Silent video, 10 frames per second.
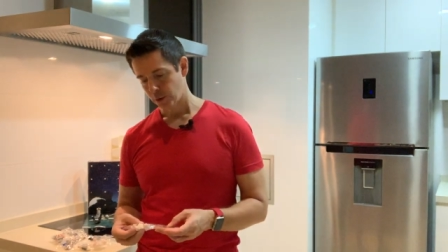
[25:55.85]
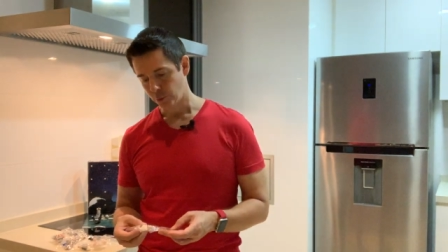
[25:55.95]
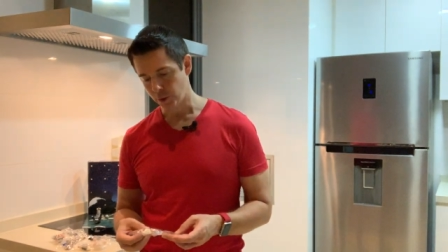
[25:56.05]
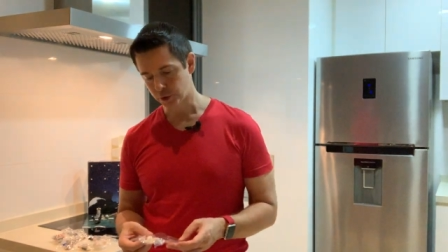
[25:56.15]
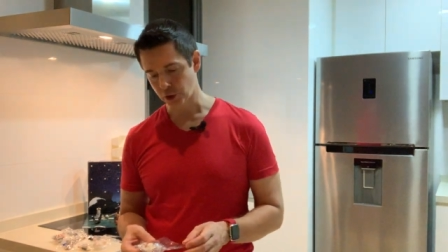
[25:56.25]

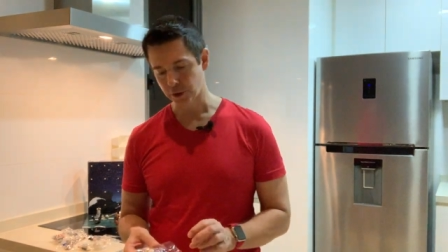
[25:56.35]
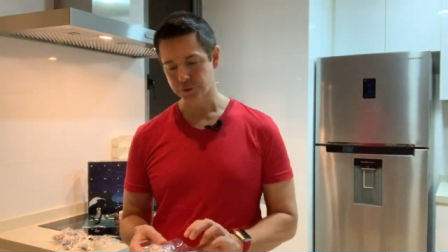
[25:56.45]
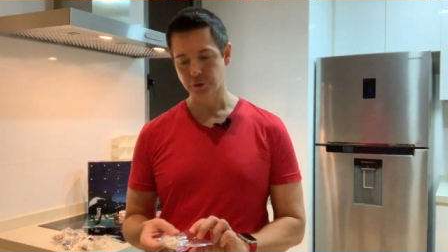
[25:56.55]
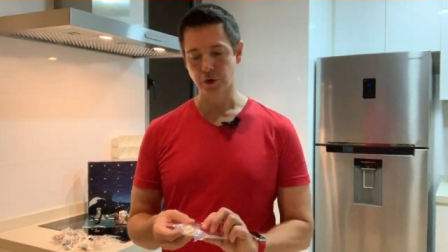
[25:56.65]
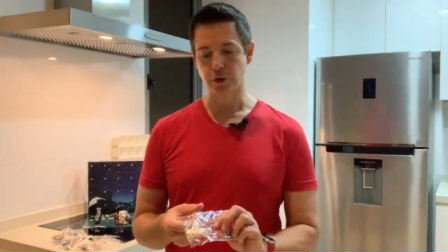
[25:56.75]
which
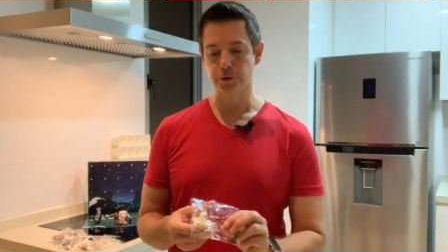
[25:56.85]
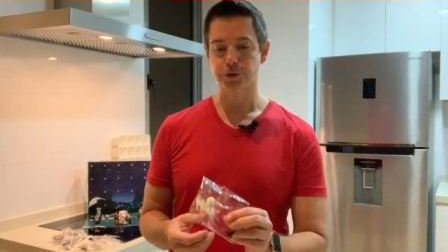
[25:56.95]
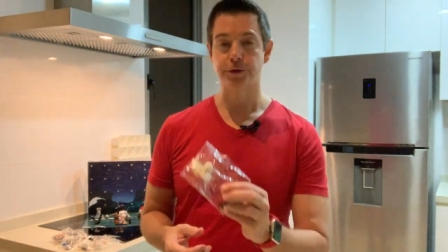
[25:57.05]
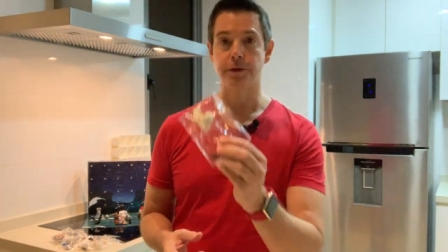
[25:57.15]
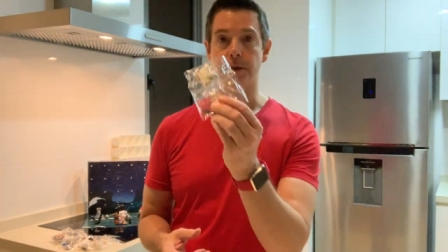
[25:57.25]
also
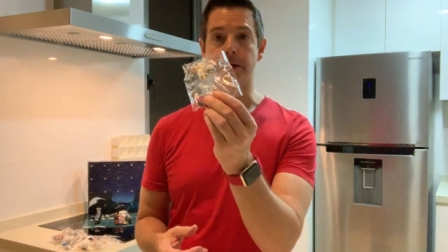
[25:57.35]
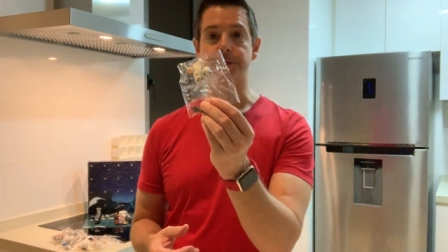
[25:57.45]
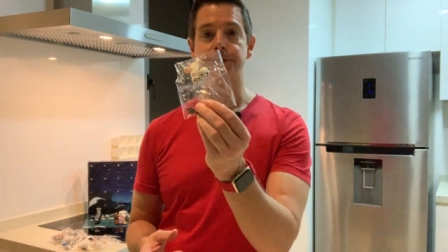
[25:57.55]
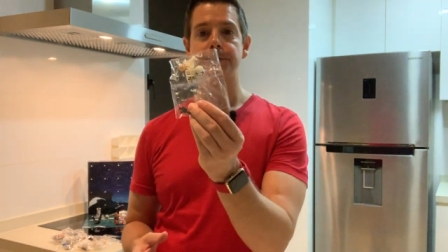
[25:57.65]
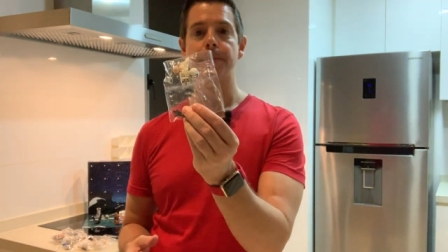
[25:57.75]
goes to
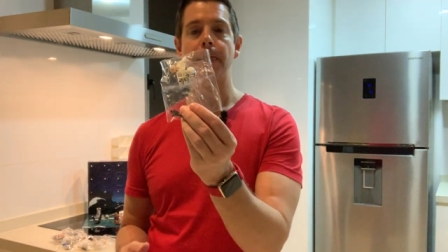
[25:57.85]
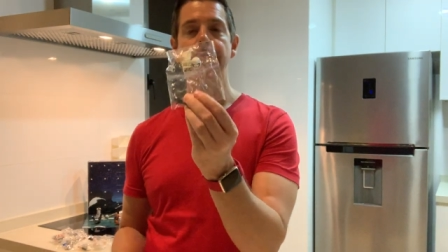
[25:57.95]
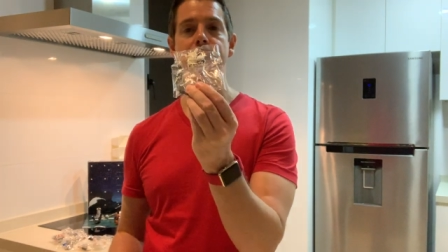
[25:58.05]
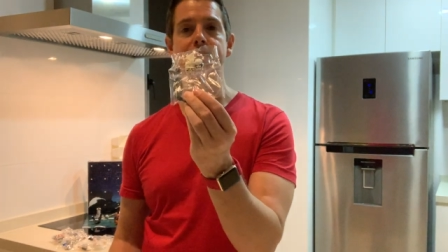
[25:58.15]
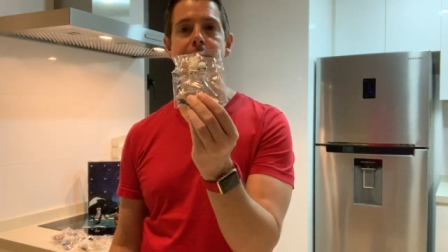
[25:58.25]
this.
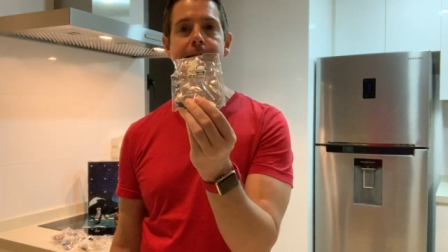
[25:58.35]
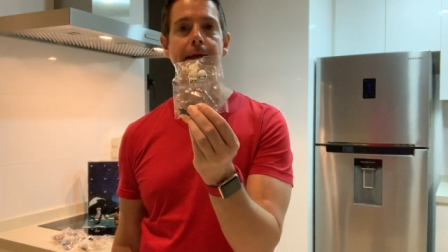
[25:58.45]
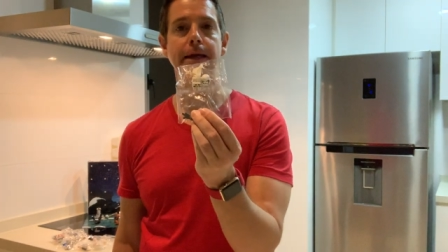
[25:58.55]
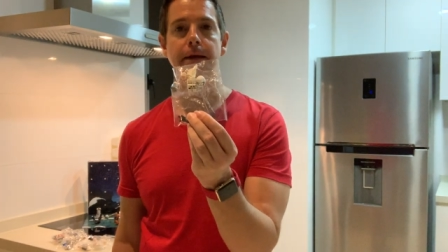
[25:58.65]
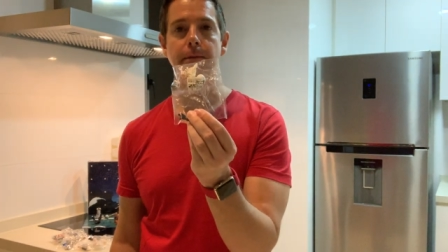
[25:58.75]
This is
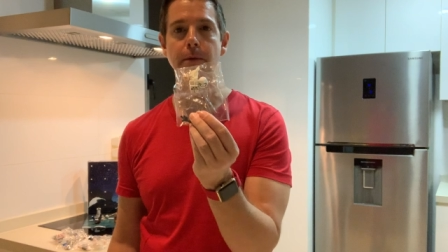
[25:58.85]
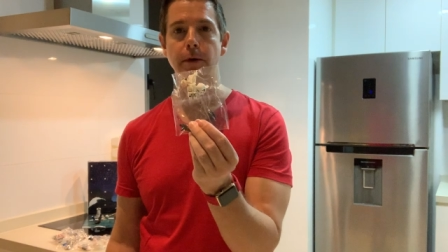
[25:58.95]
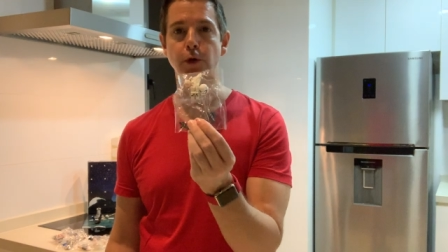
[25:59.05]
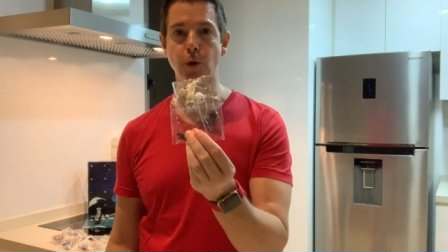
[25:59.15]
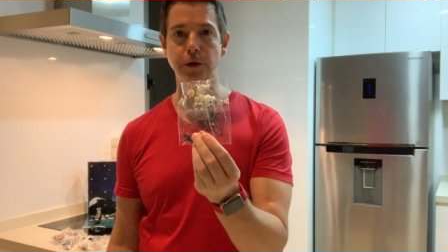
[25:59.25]
a
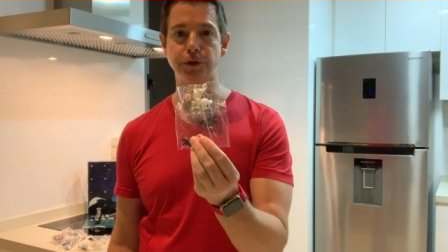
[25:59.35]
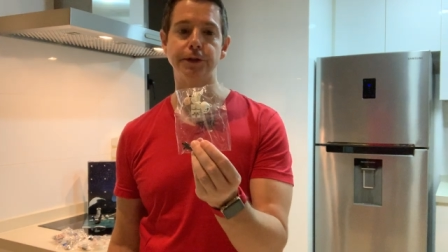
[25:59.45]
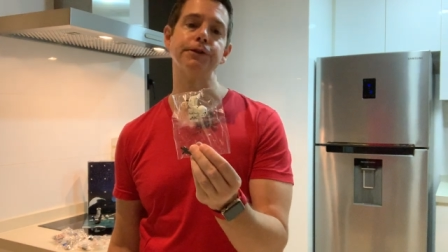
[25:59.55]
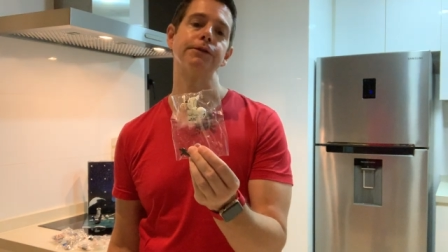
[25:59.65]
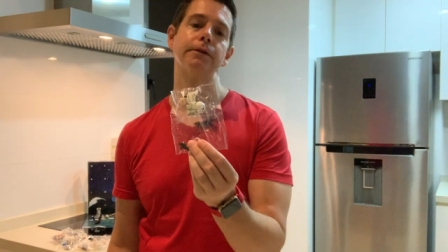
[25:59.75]

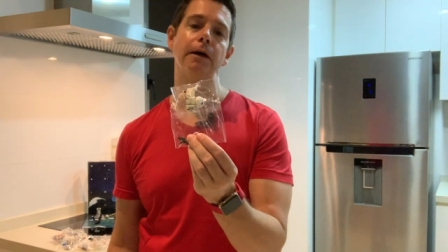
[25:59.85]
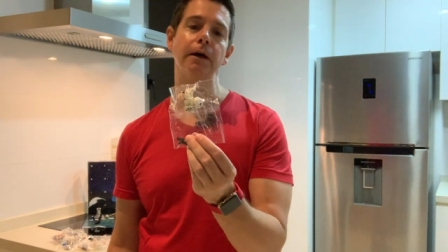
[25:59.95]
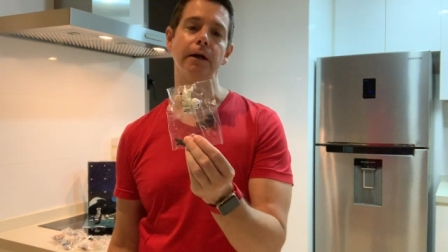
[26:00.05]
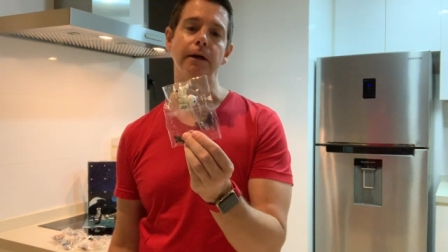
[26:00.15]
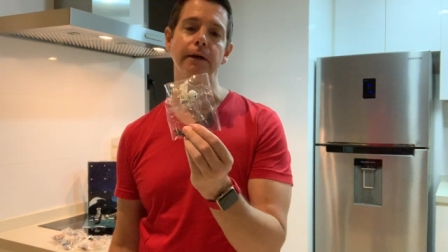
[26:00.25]
gorgeous
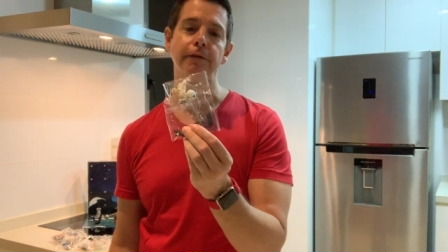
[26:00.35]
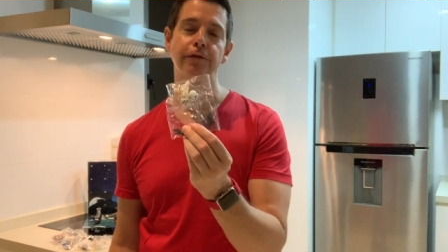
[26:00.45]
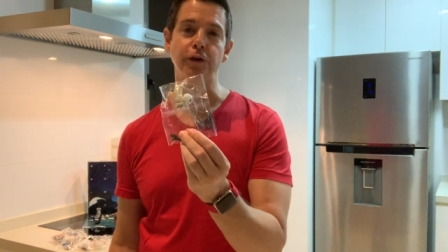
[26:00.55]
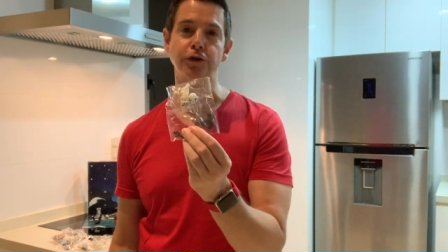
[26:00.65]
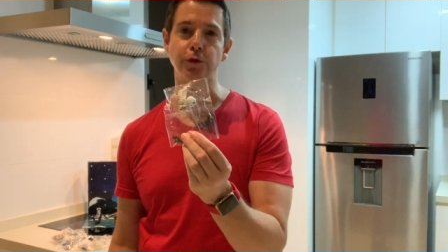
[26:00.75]
uh,
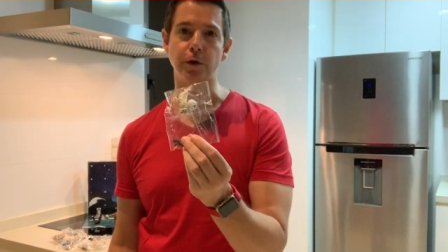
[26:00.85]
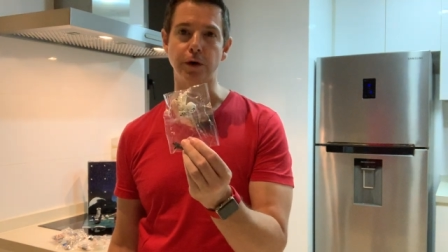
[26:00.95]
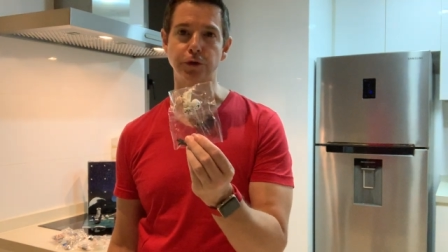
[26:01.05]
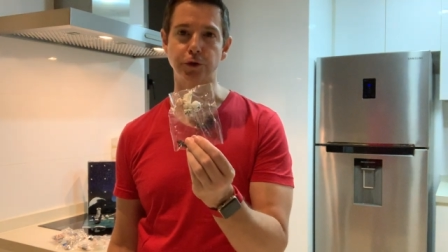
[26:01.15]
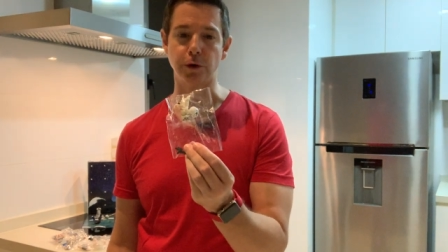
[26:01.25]
first
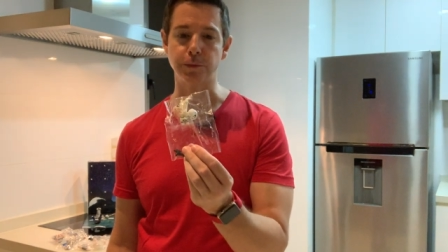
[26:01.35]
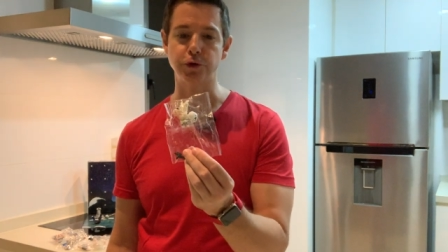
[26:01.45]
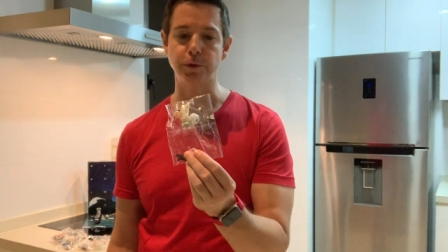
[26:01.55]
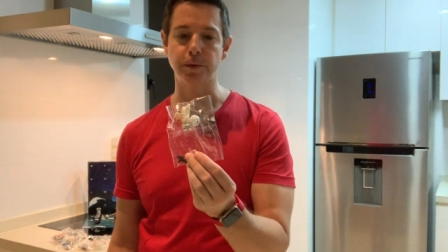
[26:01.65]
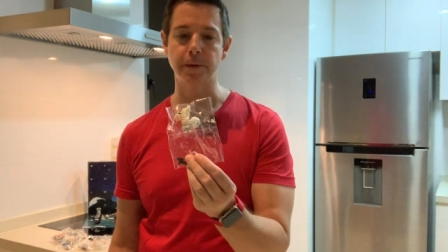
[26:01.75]
order
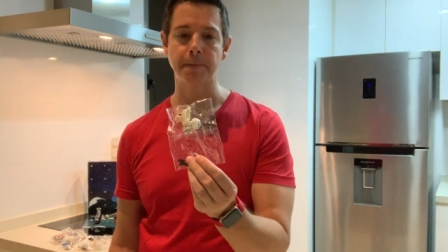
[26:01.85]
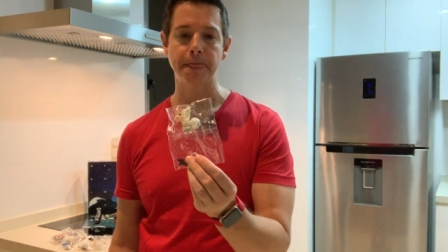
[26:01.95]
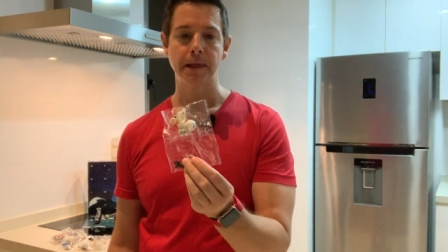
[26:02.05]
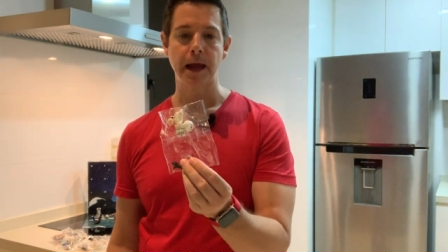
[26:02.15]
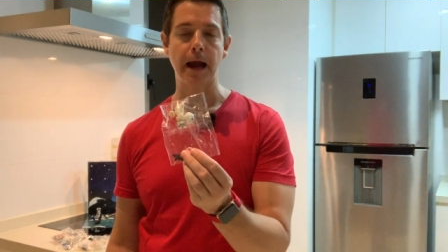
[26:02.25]
stormtrooper.
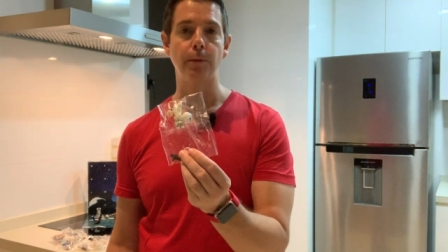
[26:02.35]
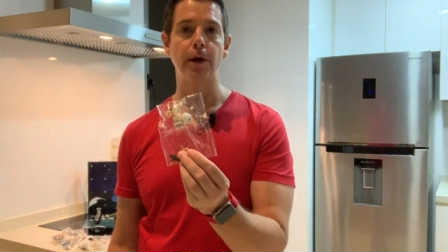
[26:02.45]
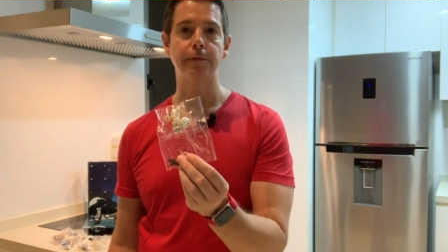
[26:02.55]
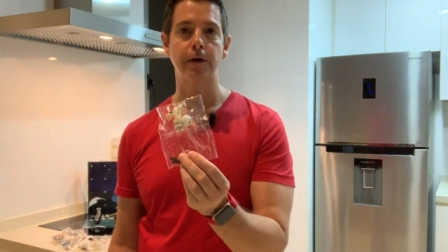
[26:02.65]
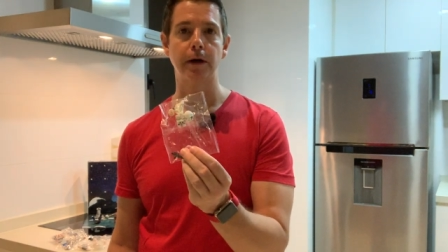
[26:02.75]

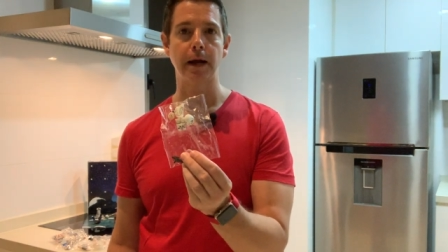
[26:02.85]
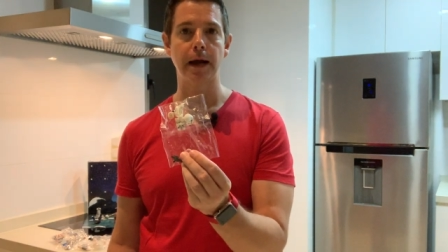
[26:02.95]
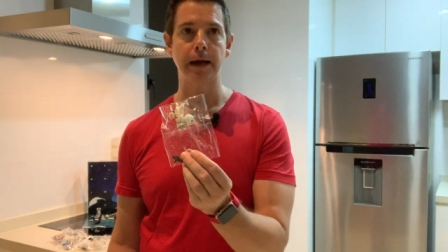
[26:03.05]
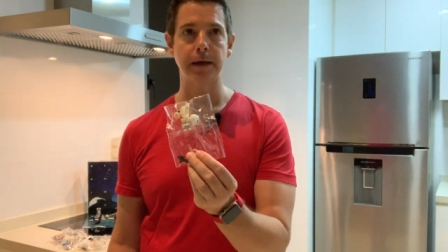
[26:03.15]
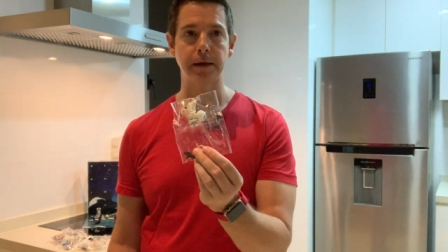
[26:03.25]
However,
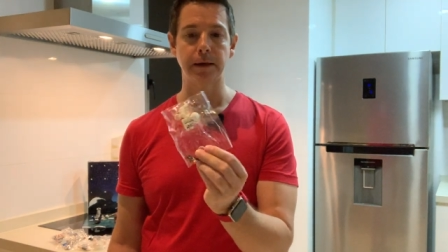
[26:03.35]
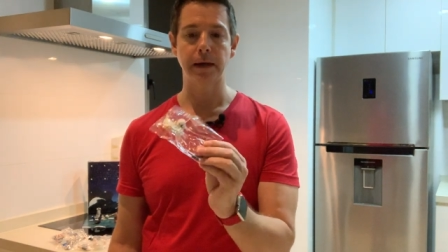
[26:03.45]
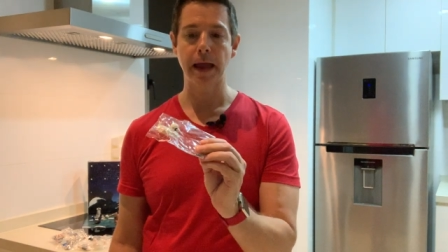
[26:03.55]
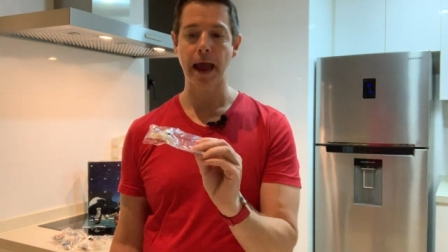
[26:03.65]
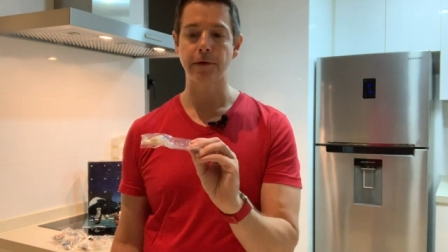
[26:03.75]
I
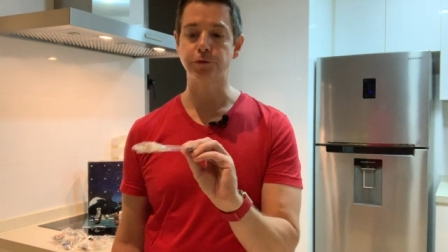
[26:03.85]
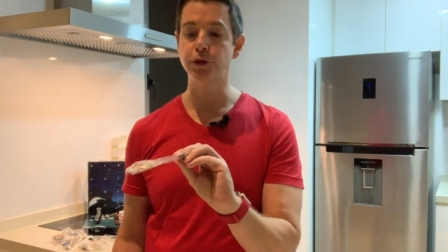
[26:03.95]
have